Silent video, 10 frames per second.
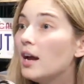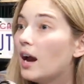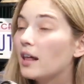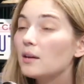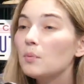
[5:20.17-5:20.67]

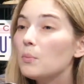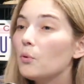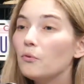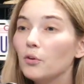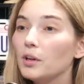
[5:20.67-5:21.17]
I think
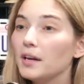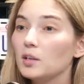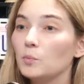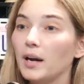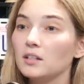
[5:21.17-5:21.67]
people fully
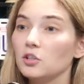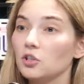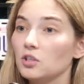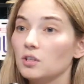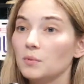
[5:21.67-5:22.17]
expect it
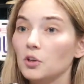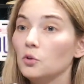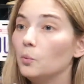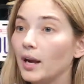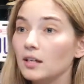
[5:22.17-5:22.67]
just to be
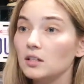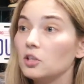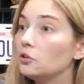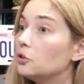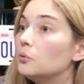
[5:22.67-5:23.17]
you wait
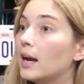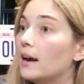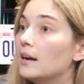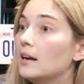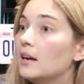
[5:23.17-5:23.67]
until you
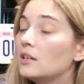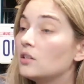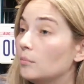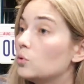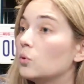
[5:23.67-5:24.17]
get
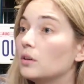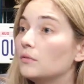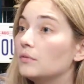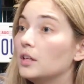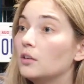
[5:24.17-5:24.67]
some sort
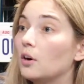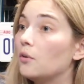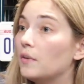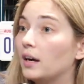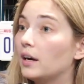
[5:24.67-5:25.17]
of either
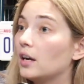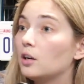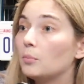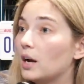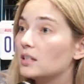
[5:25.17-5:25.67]
ovarian
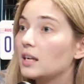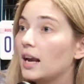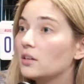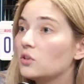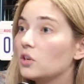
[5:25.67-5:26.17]
or breast
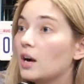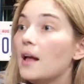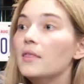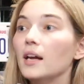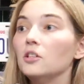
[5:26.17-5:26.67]
cancer
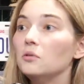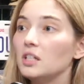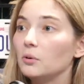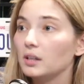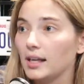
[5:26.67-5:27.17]
and then you
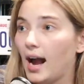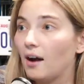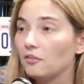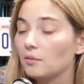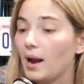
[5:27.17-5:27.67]
deal with the
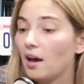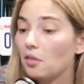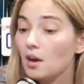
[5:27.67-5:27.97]
aftermath.